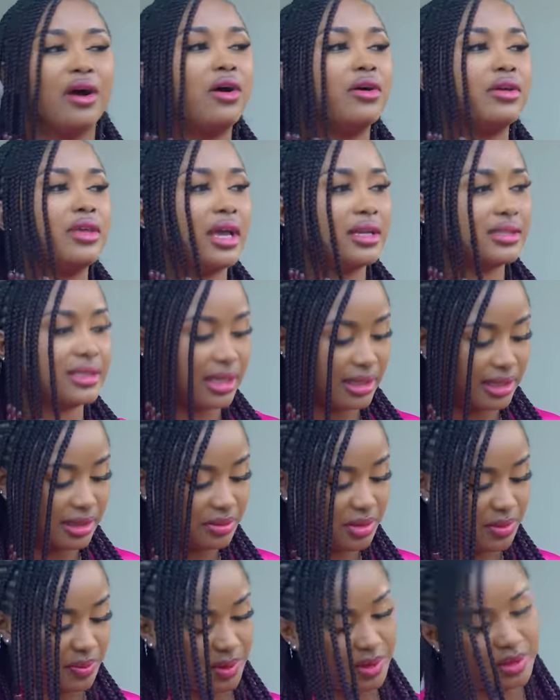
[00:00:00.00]
Oh, yes. I
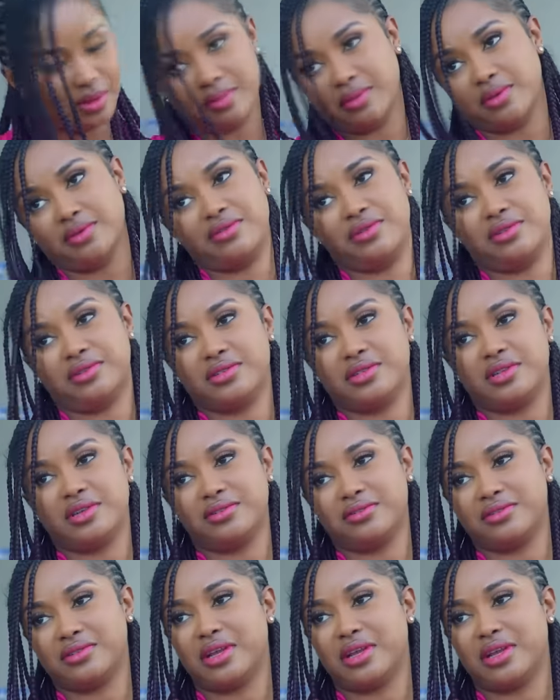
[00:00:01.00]
came to pick up a few stuff.